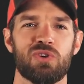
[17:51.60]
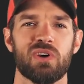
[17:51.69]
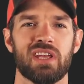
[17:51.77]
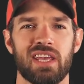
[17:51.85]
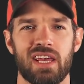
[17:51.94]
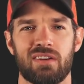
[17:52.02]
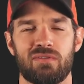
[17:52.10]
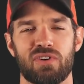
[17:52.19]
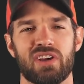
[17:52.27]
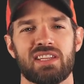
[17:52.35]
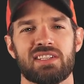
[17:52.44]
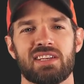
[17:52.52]
you again for
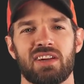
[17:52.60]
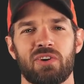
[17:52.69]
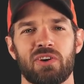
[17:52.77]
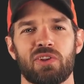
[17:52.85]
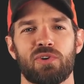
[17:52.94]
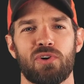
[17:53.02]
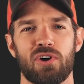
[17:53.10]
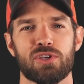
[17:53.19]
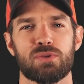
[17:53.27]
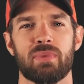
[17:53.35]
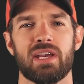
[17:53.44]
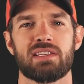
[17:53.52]
considering the
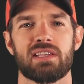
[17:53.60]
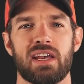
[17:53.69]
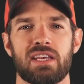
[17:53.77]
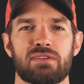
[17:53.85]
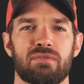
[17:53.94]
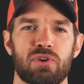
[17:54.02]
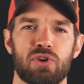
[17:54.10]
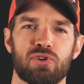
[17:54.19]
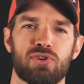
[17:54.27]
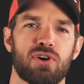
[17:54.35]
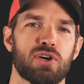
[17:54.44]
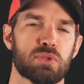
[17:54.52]
Crawlspace Ace for your
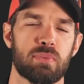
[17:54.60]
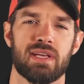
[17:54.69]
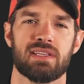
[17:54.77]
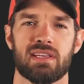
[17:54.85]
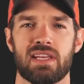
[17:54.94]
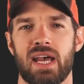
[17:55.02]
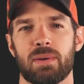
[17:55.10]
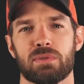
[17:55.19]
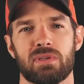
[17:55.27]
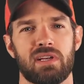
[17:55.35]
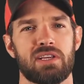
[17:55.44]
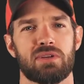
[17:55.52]
crawlspace
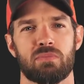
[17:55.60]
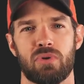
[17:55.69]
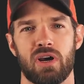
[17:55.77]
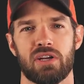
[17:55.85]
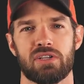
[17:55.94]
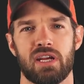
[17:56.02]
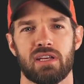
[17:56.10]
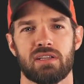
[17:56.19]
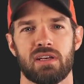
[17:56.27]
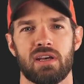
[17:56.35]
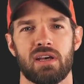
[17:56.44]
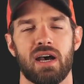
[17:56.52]
encapsulation project.
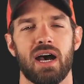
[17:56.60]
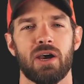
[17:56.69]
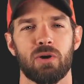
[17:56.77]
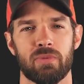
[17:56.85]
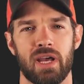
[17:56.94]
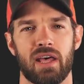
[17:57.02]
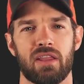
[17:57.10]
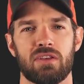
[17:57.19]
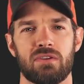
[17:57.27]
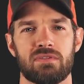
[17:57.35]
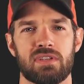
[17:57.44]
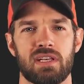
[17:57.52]
I hope now that
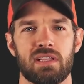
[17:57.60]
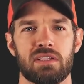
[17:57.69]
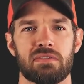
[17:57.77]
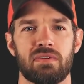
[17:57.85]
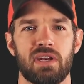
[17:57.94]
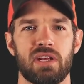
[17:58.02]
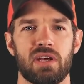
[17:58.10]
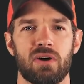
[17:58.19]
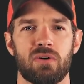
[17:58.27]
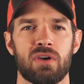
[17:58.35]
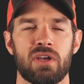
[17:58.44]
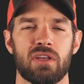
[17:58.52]
you've seen this
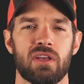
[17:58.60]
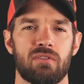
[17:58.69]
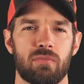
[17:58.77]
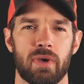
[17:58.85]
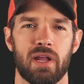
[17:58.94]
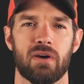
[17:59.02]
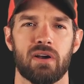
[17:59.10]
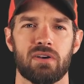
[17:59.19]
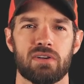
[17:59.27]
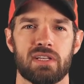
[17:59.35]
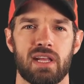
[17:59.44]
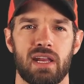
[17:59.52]
video, you have a better
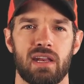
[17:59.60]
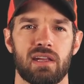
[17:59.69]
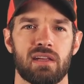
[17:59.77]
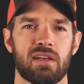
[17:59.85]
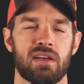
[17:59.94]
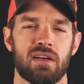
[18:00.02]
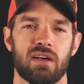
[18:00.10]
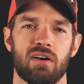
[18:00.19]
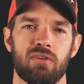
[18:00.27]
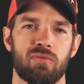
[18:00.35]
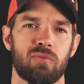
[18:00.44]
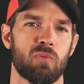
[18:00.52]
understanding
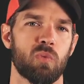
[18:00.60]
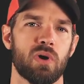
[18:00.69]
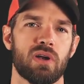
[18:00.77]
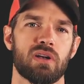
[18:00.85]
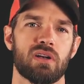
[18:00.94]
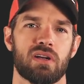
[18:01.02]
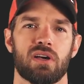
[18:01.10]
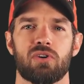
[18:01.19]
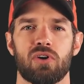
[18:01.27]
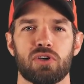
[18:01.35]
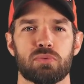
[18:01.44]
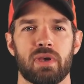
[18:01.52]
of what a
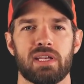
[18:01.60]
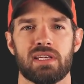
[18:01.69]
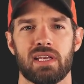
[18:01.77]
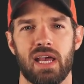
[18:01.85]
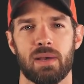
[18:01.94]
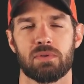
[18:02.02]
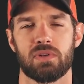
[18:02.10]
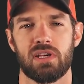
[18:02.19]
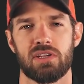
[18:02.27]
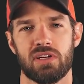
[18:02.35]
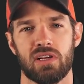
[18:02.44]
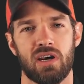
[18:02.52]
crawlspace
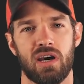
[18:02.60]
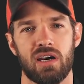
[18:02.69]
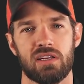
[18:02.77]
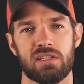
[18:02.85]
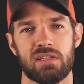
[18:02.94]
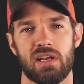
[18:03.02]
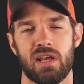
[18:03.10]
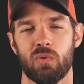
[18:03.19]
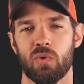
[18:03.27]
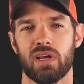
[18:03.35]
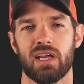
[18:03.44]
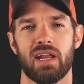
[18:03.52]
encapsulation costs and
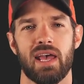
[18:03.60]
what kind